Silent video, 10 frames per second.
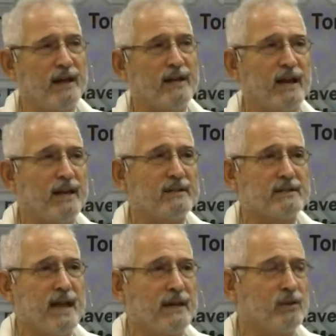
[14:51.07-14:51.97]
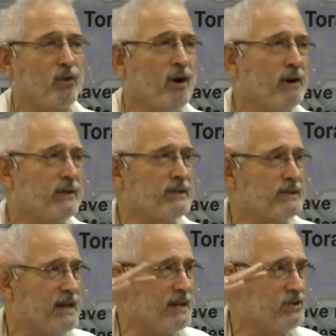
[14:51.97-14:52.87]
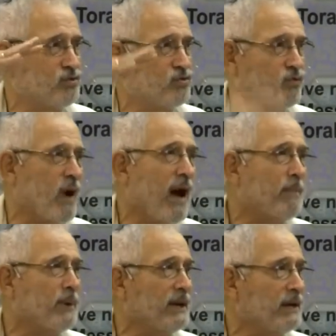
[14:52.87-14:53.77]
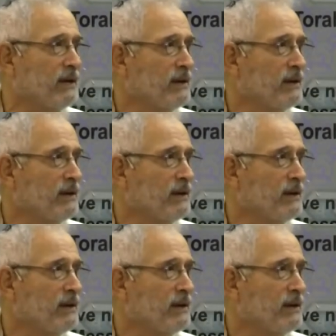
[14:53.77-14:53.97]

against that darkness that's dropping